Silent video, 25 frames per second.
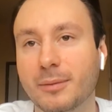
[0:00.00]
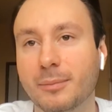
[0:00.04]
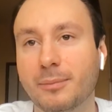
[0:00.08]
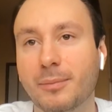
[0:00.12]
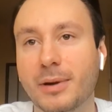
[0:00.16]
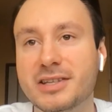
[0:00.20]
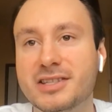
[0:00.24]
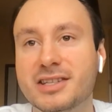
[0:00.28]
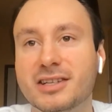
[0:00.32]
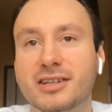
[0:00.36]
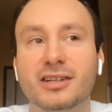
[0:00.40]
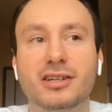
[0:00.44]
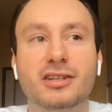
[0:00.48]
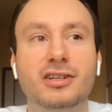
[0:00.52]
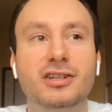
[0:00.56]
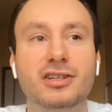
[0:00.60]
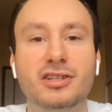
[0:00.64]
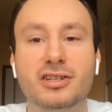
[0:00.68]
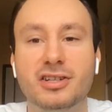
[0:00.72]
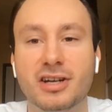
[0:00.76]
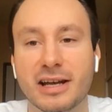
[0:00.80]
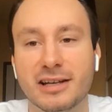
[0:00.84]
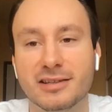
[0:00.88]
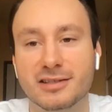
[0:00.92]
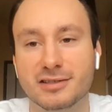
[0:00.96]
basically the
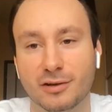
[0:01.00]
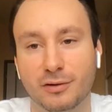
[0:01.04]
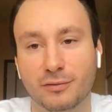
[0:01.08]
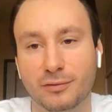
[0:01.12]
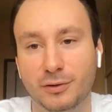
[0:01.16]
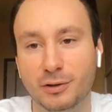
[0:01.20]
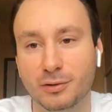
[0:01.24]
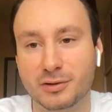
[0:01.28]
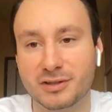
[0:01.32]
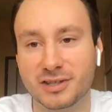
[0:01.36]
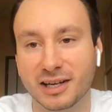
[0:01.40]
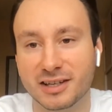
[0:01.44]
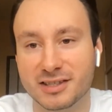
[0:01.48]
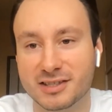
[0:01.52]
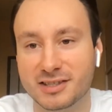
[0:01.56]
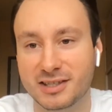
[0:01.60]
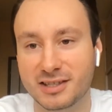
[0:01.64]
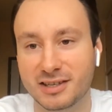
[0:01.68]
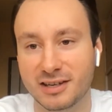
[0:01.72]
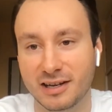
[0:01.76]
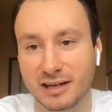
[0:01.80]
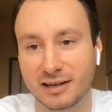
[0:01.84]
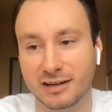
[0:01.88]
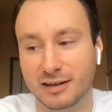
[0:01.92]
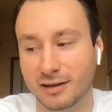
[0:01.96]
chance of you
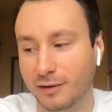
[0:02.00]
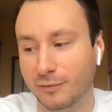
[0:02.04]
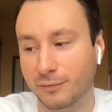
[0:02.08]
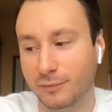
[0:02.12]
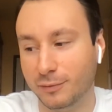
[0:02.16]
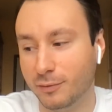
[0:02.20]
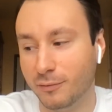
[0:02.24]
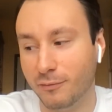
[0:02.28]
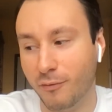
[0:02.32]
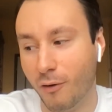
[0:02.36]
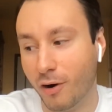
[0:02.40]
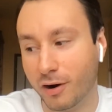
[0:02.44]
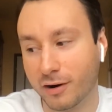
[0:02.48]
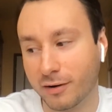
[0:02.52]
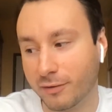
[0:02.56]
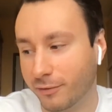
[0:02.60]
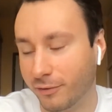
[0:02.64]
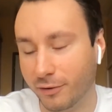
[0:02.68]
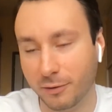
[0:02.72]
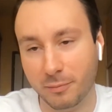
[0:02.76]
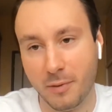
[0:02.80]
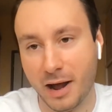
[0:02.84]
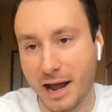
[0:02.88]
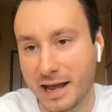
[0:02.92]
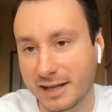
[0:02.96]
succeeding if you work
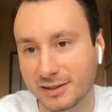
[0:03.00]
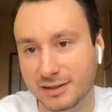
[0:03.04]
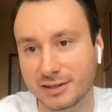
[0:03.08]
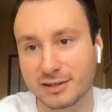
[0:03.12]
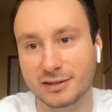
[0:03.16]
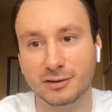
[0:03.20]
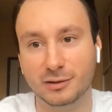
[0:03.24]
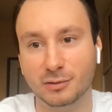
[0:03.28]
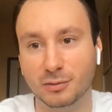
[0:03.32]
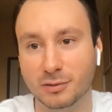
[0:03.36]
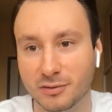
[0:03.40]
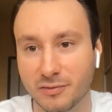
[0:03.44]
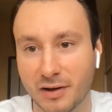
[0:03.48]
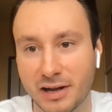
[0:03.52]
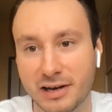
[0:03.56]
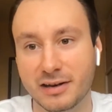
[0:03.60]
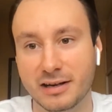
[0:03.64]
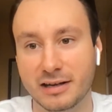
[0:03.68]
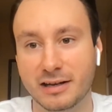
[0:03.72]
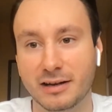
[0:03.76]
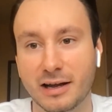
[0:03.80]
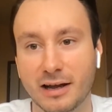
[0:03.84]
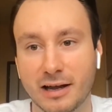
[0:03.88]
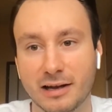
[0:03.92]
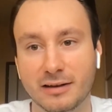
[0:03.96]
from 18 to
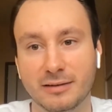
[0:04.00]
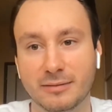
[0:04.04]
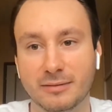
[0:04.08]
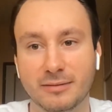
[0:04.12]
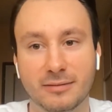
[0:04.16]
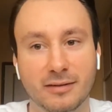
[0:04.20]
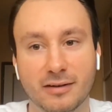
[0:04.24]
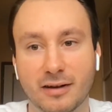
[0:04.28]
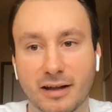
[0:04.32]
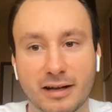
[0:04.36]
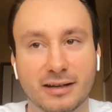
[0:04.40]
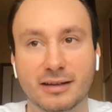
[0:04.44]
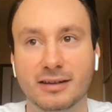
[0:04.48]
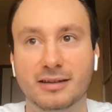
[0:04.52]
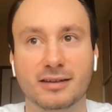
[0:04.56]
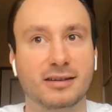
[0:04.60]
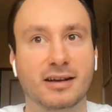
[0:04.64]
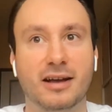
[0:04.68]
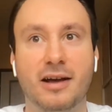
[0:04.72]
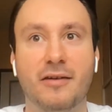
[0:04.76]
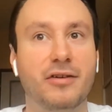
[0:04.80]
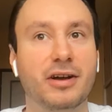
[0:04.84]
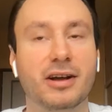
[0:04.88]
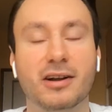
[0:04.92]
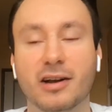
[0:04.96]
20 and like
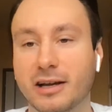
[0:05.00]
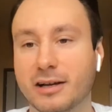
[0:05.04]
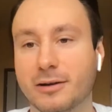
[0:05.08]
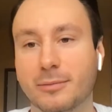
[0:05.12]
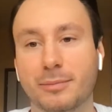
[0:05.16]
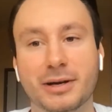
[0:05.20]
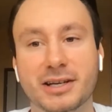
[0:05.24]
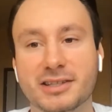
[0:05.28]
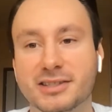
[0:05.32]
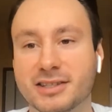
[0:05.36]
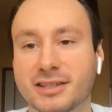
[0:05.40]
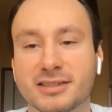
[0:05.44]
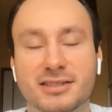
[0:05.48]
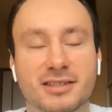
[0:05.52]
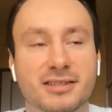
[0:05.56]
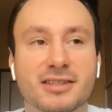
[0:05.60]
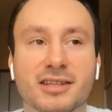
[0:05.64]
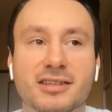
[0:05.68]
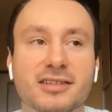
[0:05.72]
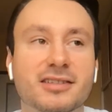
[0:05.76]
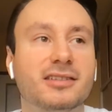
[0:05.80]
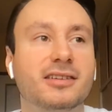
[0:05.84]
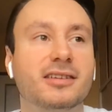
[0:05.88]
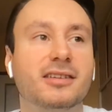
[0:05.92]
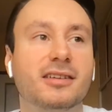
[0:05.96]
having like a big success,
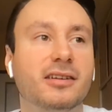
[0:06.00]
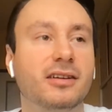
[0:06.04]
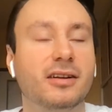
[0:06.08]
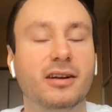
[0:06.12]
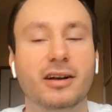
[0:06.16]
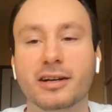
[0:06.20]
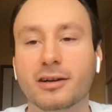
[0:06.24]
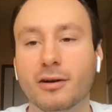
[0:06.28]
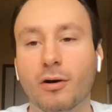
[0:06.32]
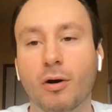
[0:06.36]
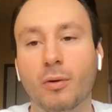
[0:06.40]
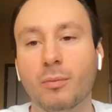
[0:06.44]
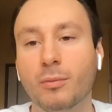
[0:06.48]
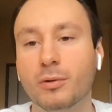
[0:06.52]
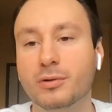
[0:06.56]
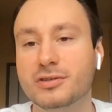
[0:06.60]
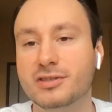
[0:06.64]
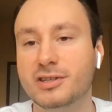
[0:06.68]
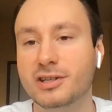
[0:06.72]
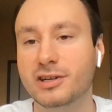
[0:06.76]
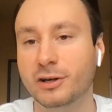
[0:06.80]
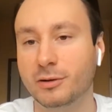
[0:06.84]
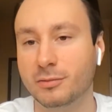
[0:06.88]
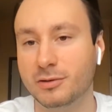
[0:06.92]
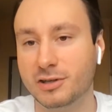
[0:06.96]
there's like almost
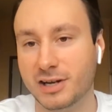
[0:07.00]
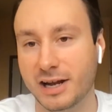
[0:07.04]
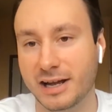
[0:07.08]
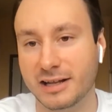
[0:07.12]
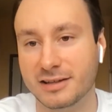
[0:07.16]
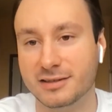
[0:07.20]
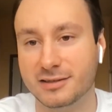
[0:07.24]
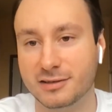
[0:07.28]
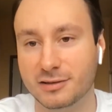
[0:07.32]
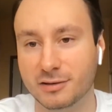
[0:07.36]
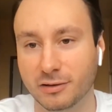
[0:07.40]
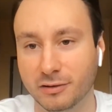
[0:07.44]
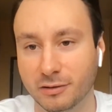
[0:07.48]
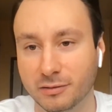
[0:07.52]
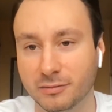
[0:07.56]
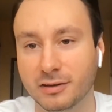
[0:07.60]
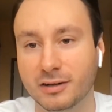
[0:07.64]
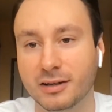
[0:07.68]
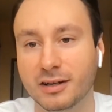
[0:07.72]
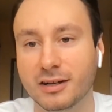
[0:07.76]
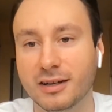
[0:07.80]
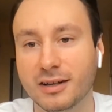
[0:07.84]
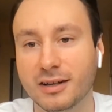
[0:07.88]
zero chance, you know.